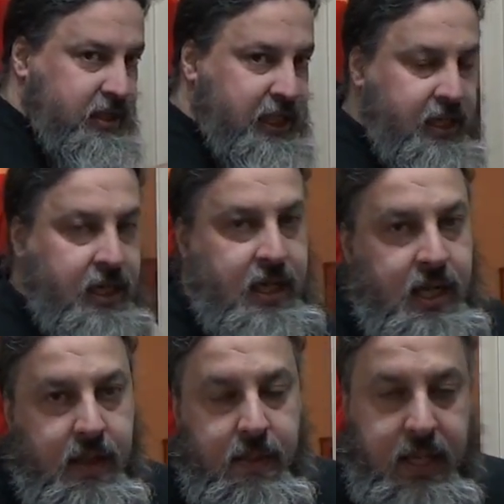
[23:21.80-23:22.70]
the
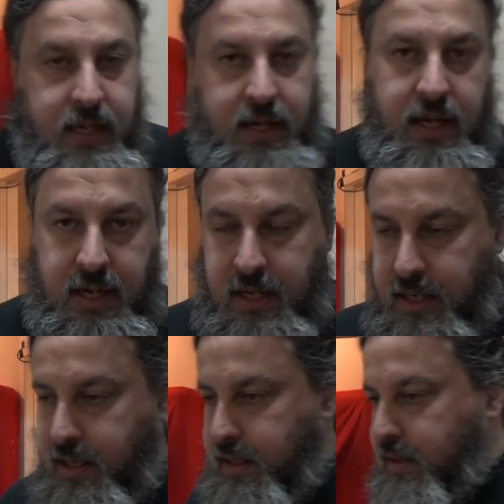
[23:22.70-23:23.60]
the
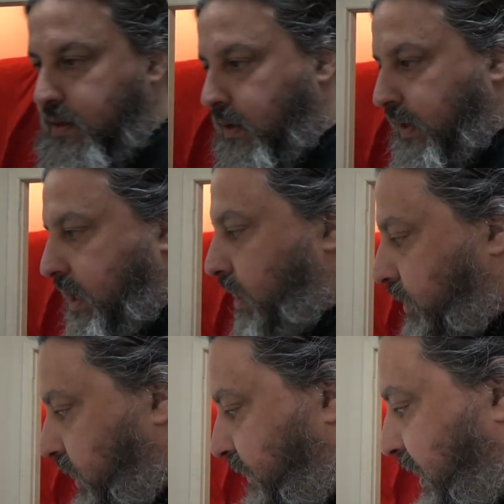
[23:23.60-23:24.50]
uh, called the
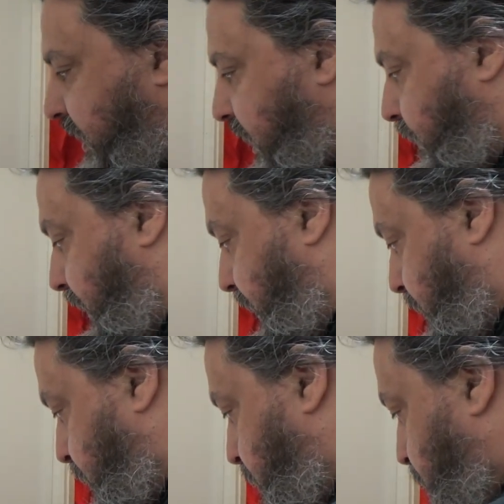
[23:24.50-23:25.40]
cultures of antiquity,
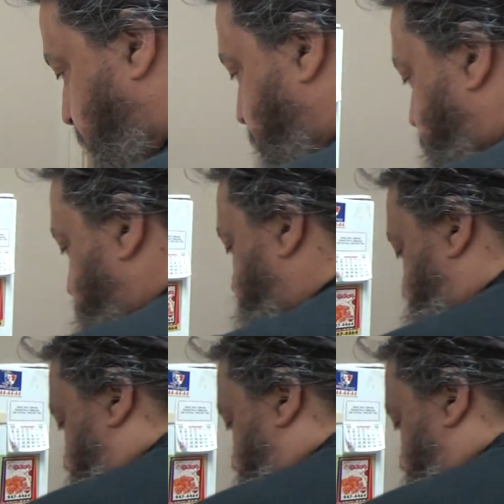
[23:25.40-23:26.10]
they